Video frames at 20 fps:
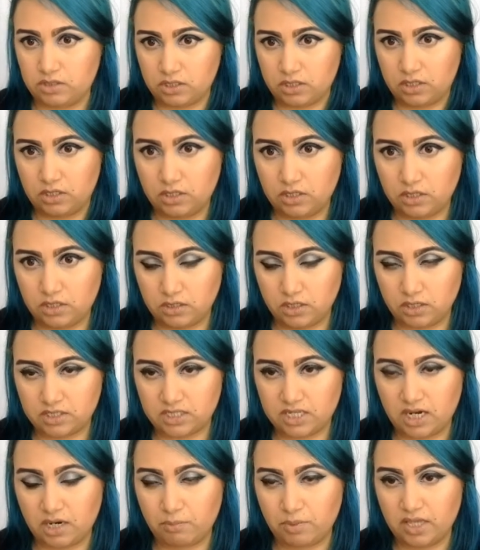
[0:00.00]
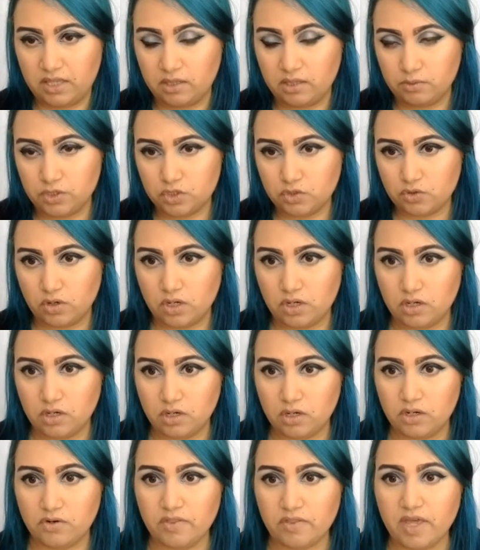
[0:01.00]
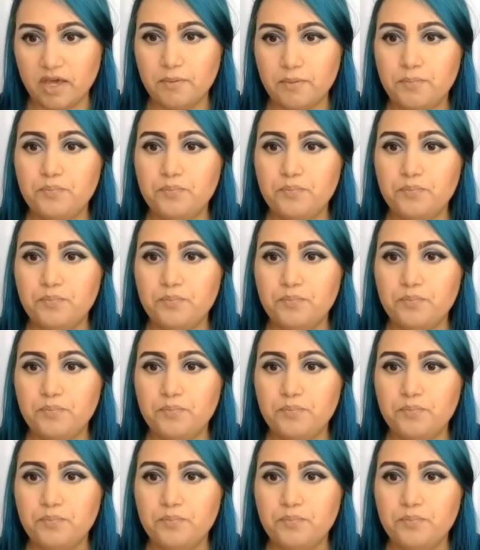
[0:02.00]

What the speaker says: a Senate plan that was drawn under that.